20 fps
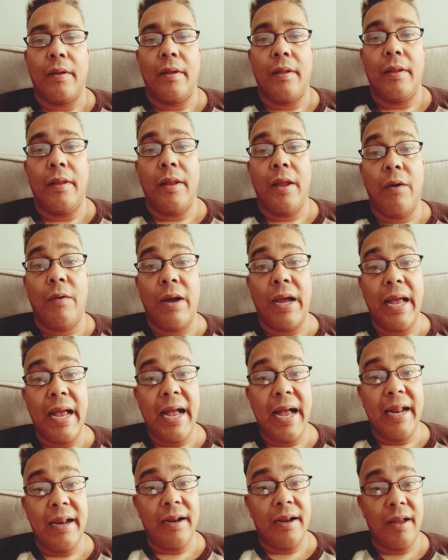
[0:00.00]
Now, I
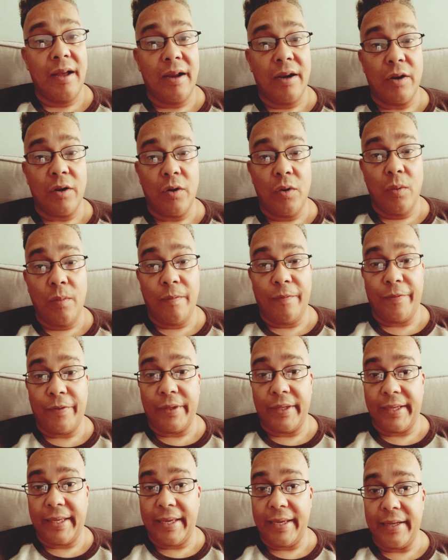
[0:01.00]
had a lot of hope for
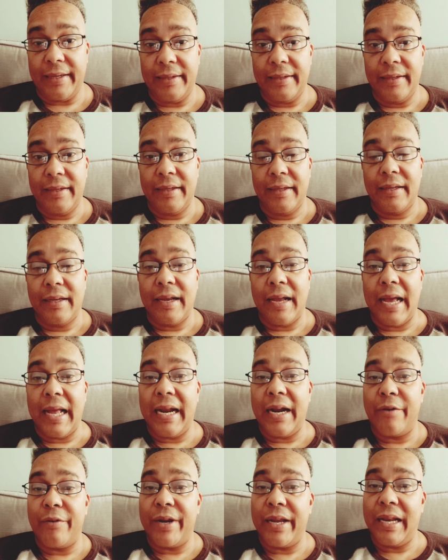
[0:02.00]
the kid, and
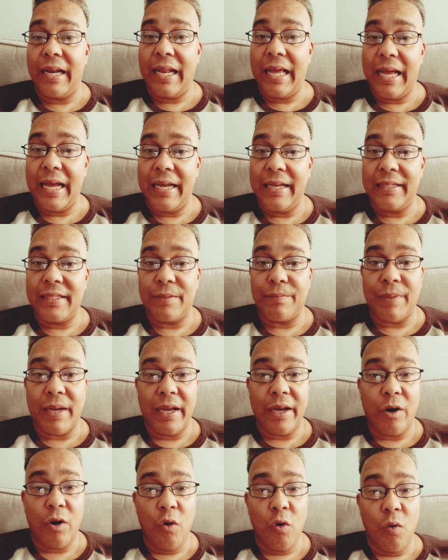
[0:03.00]
I realized
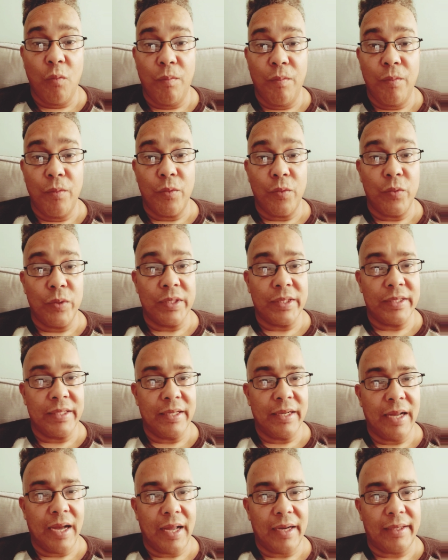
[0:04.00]
my hope was
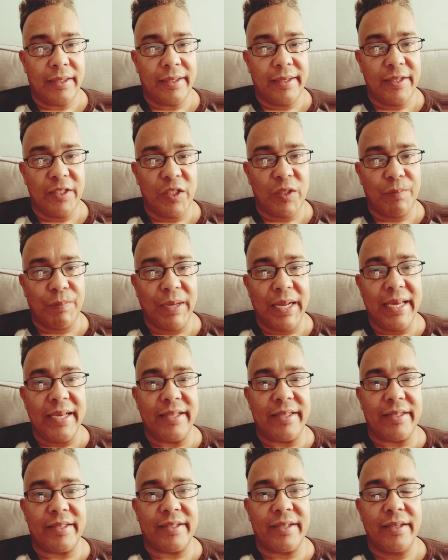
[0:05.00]
not
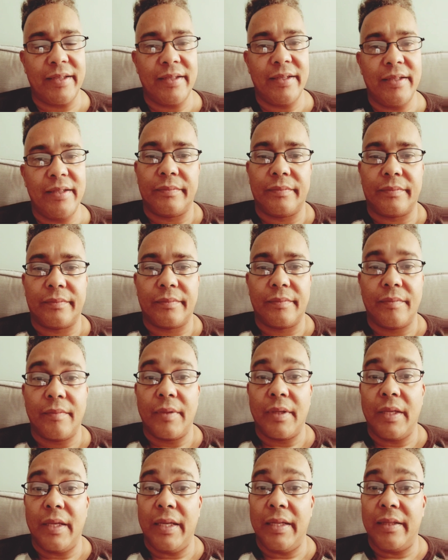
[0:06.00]
displaced.
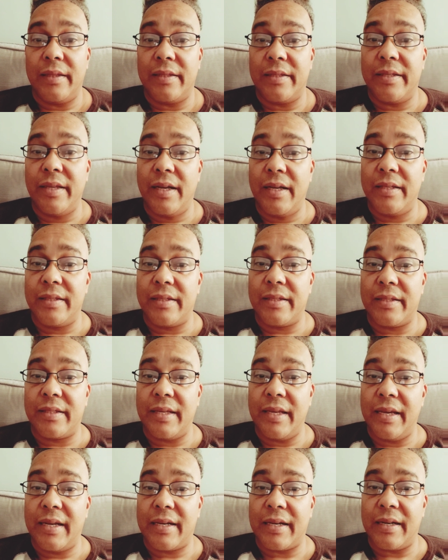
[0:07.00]
It does
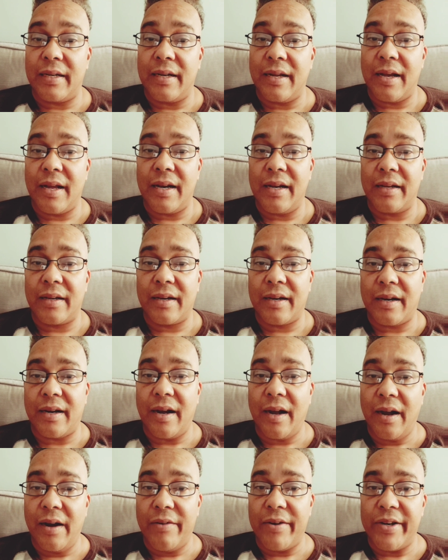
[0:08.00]
take a lot of
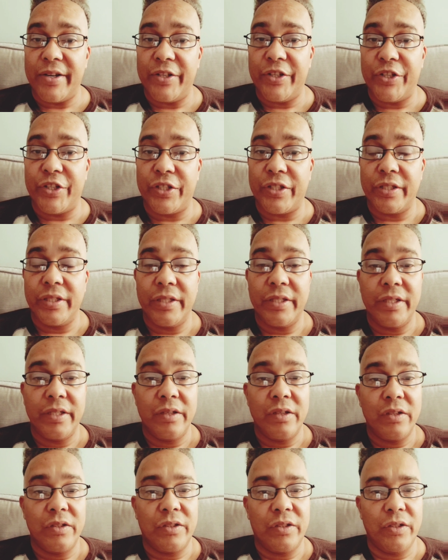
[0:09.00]
courage
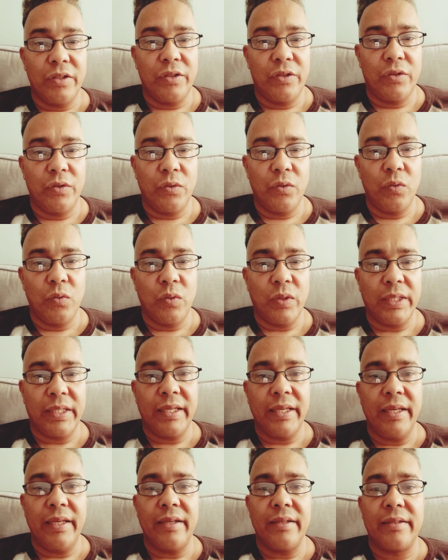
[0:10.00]
to do what
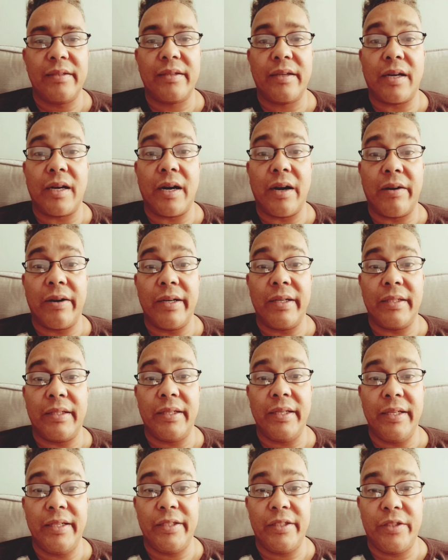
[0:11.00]
he is
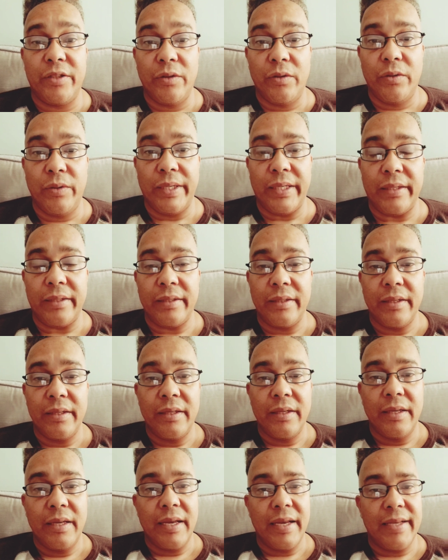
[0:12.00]
currently doing,
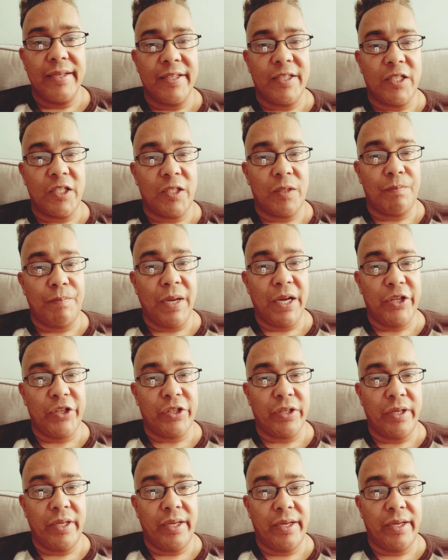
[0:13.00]
especially